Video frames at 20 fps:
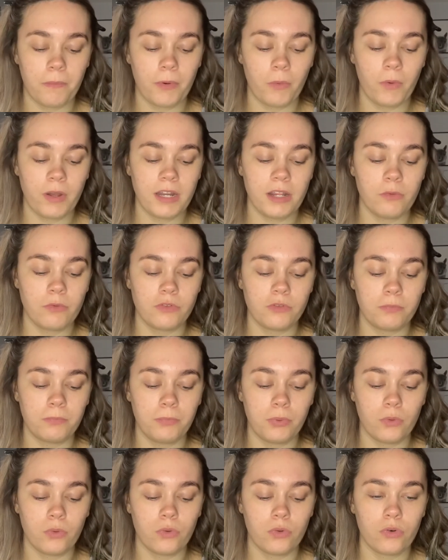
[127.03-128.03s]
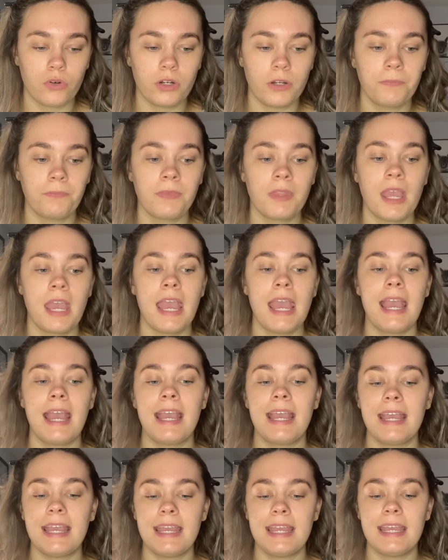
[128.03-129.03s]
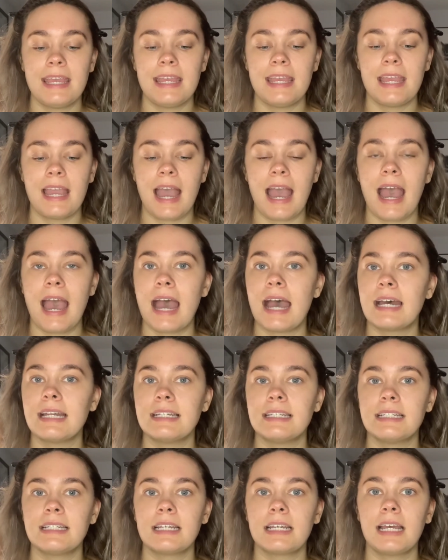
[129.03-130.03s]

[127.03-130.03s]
when he was born, he had,